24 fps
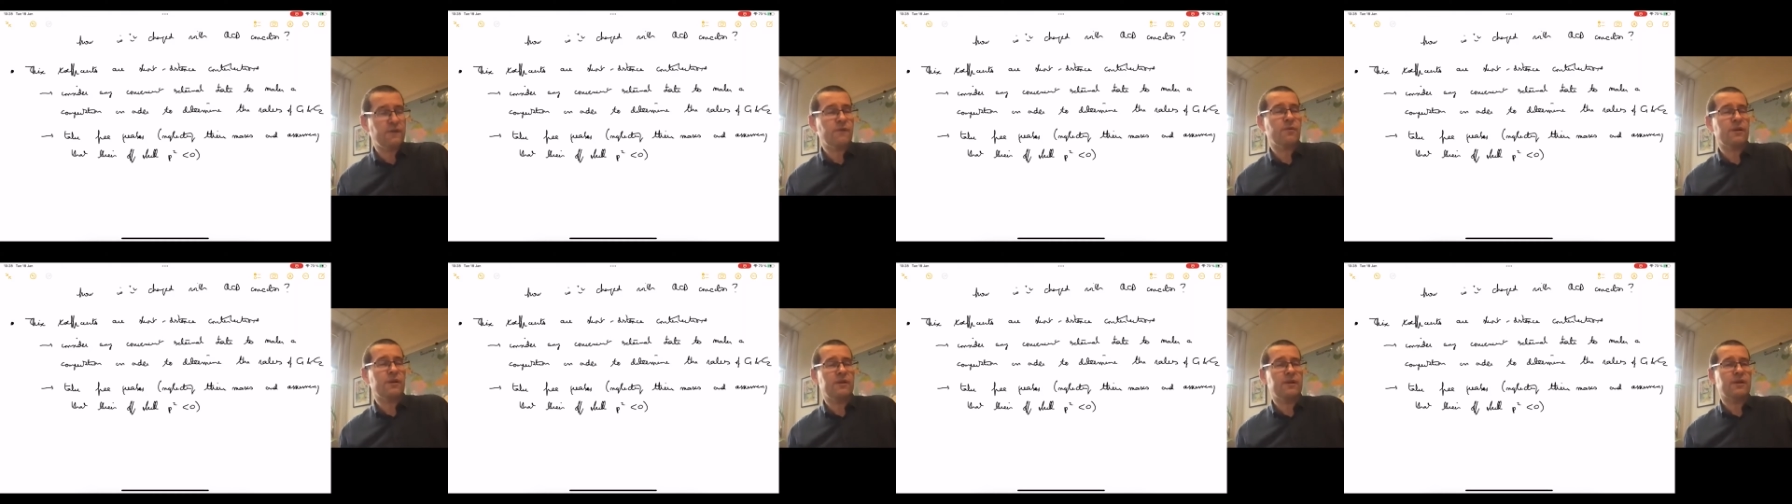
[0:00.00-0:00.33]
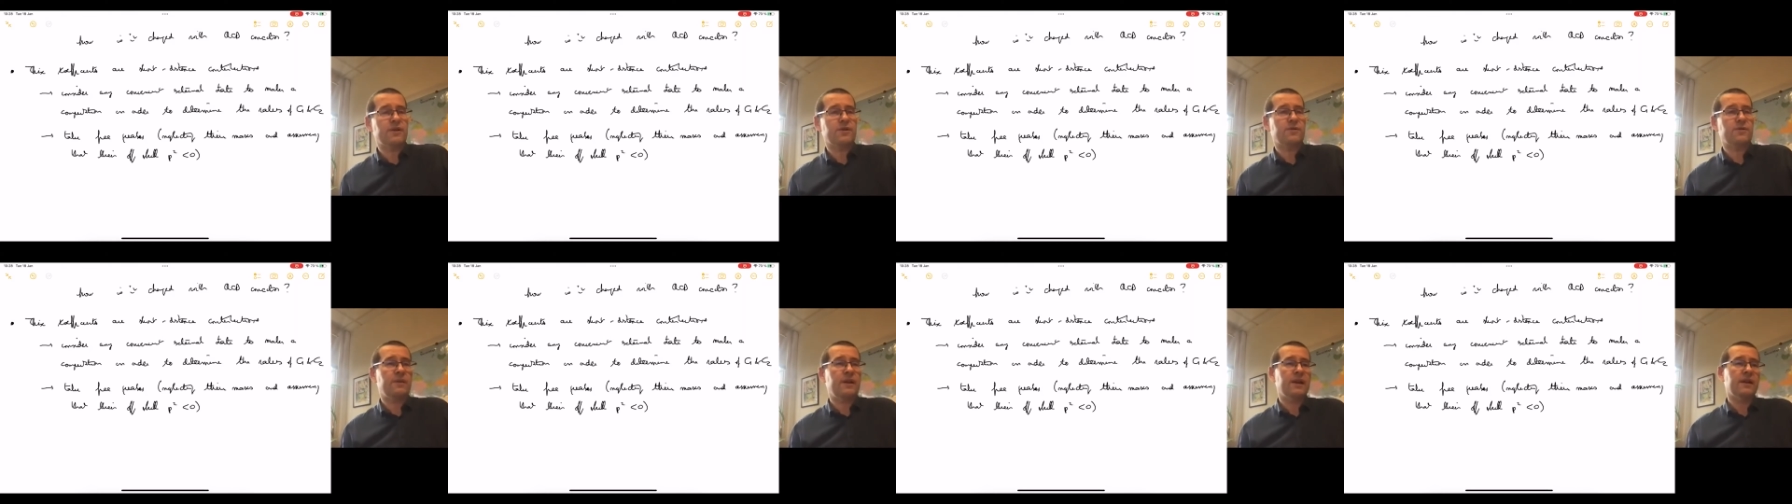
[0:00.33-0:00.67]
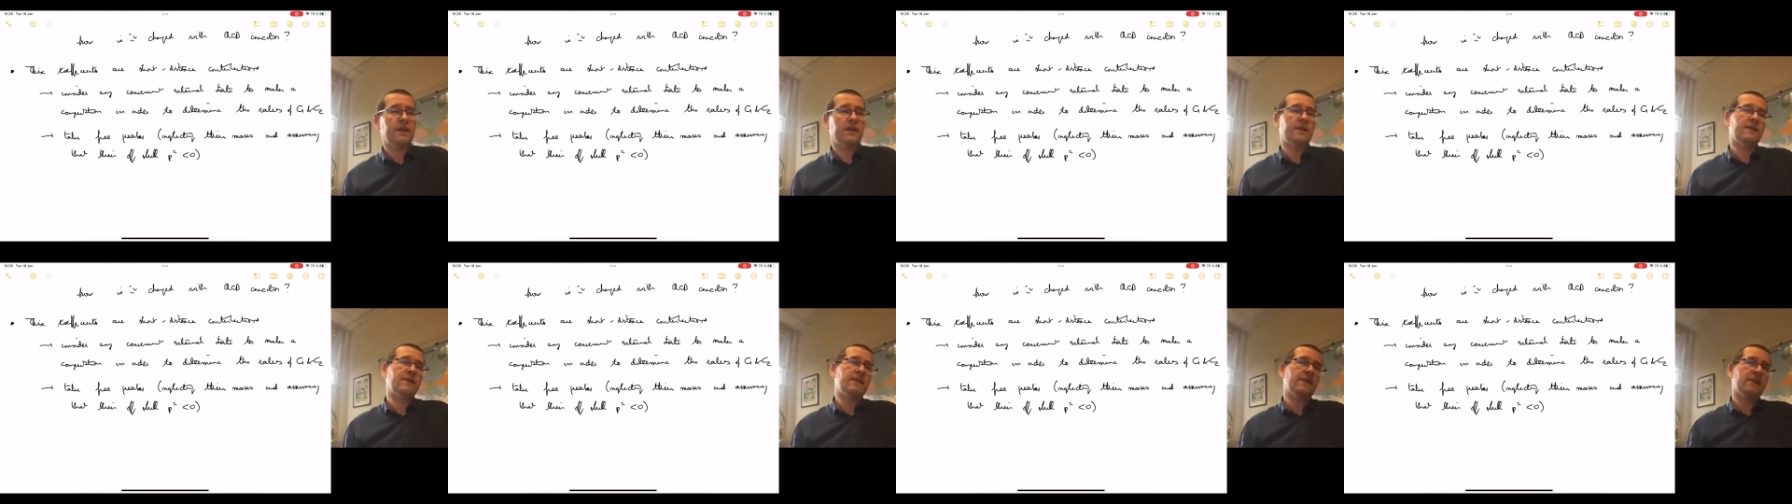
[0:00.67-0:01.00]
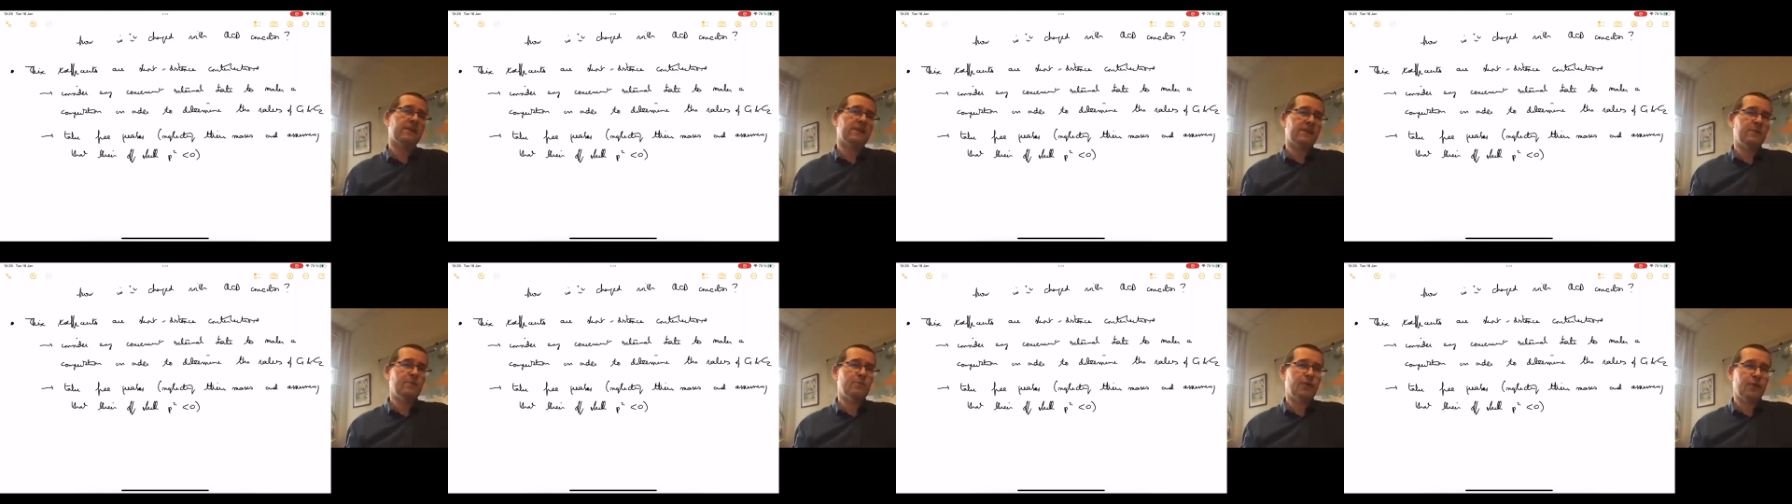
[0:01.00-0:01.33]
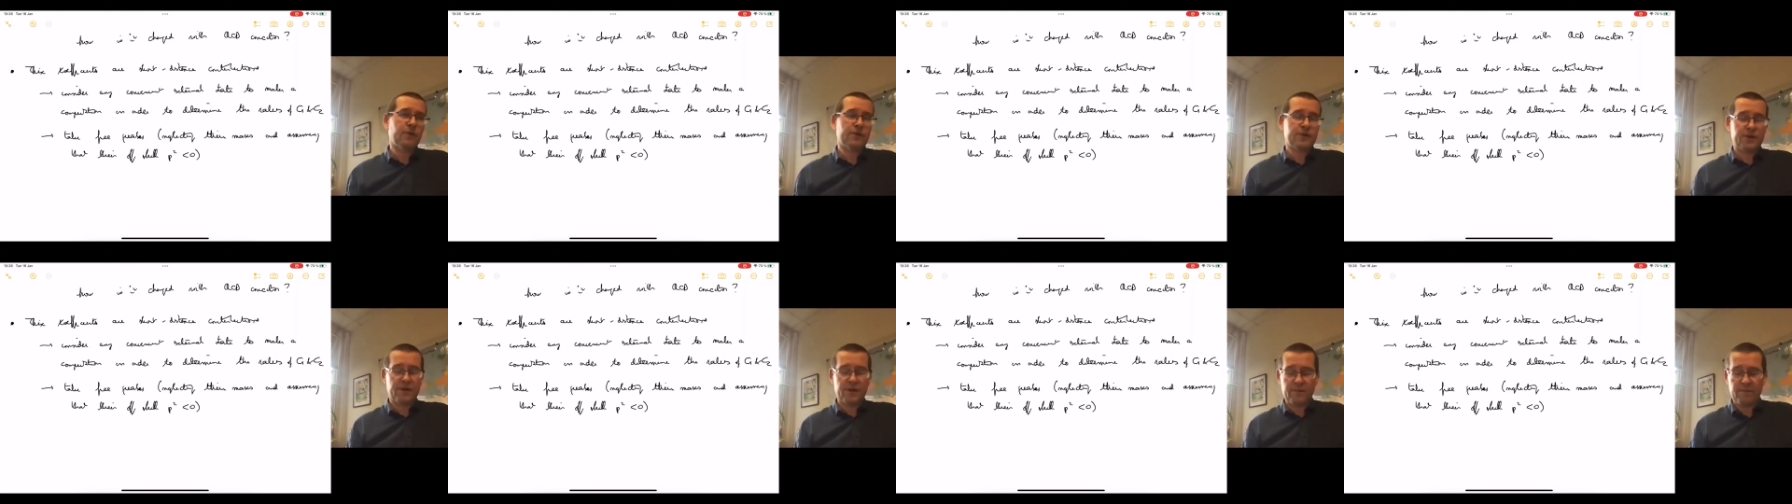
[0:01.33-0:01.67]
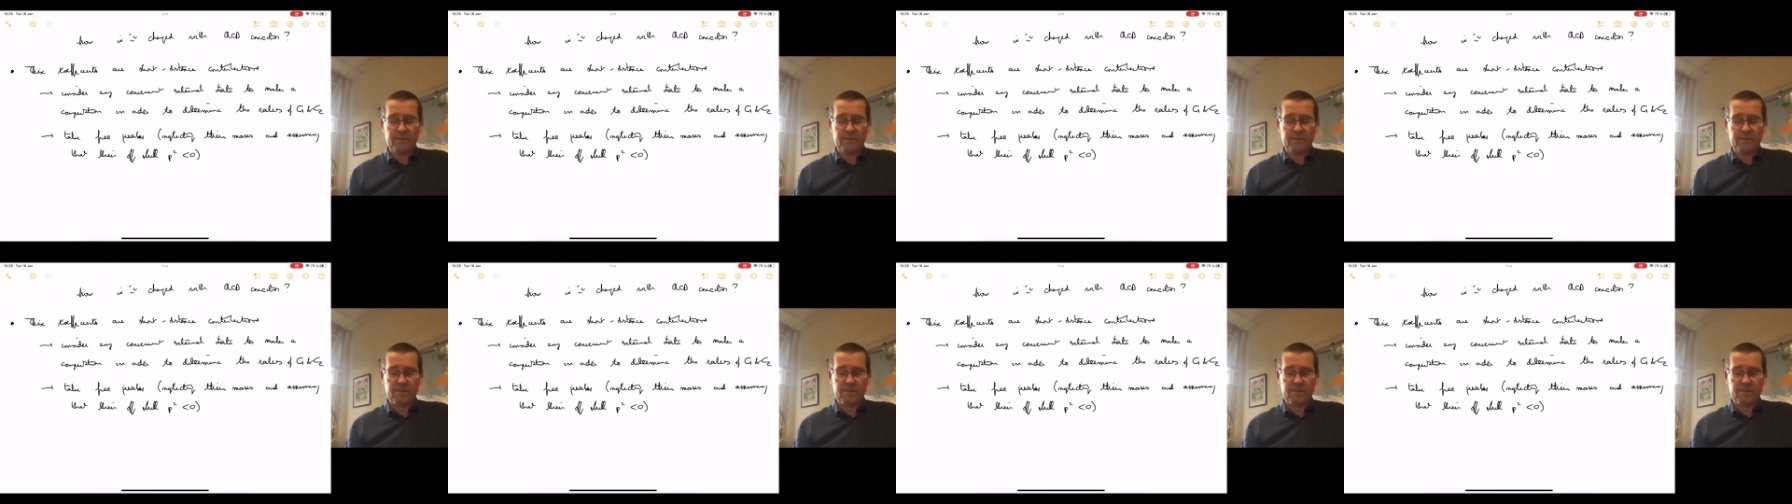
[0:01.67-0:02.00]
we're going to make, and that's important
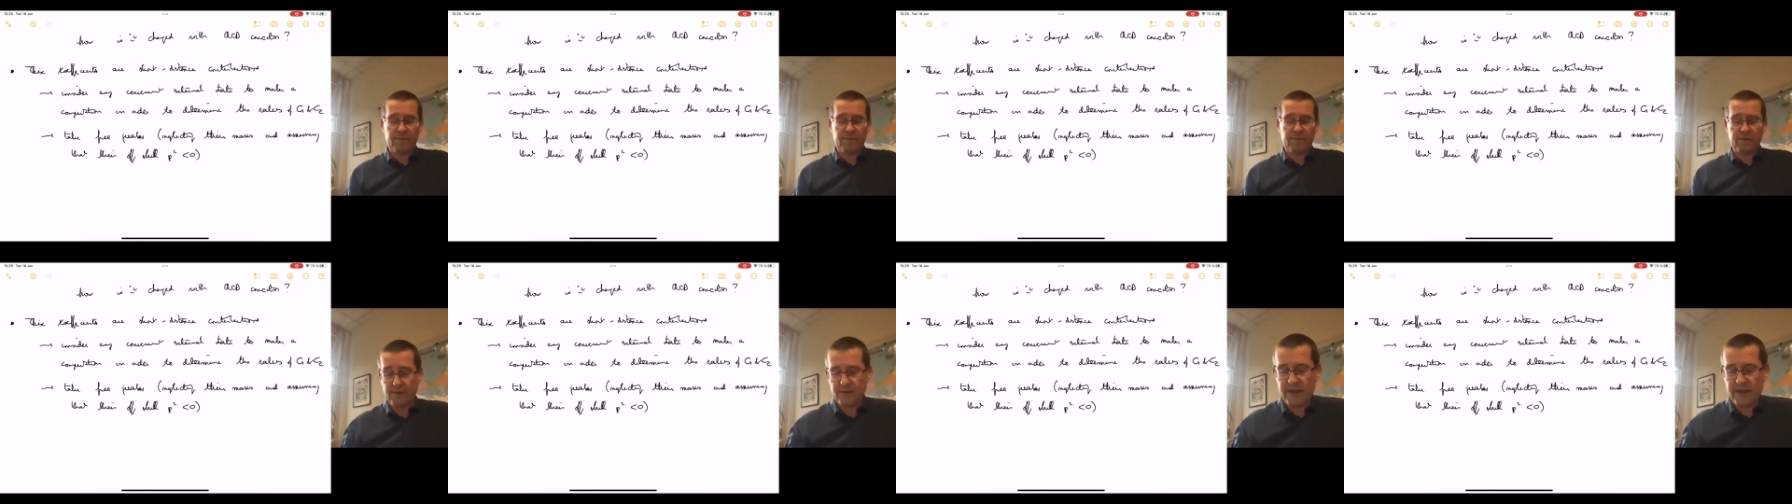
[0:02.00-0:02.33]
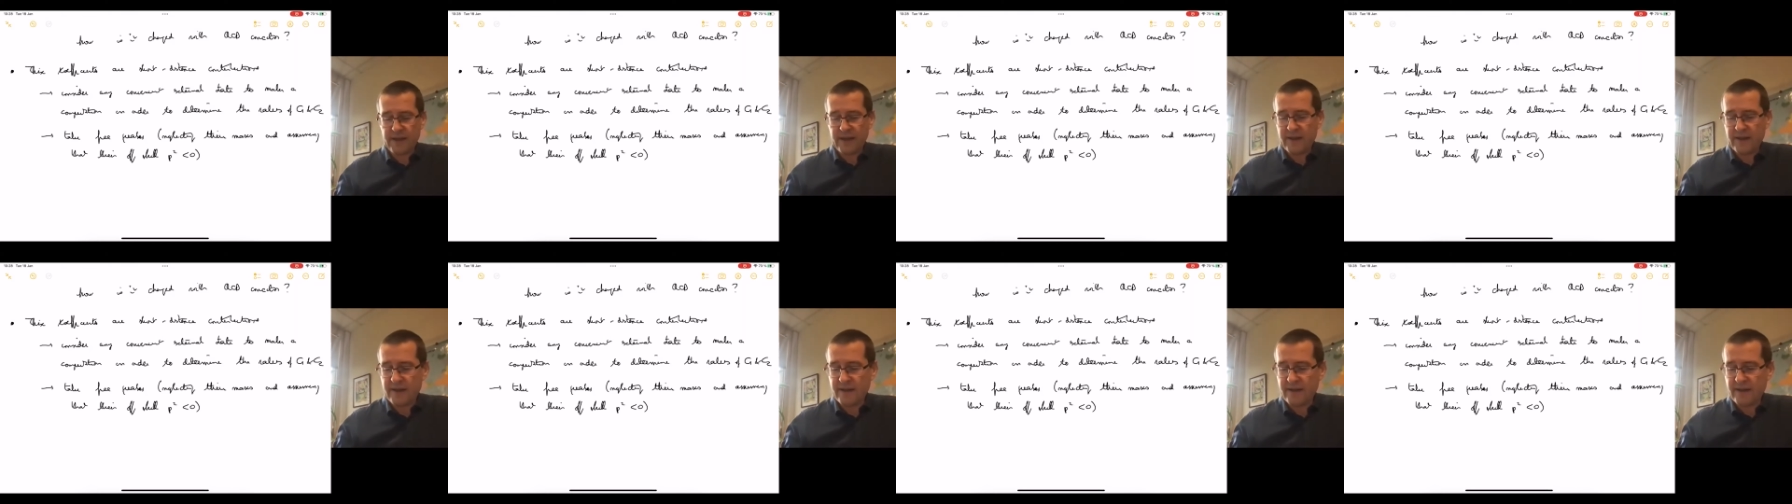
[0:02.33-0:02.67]
because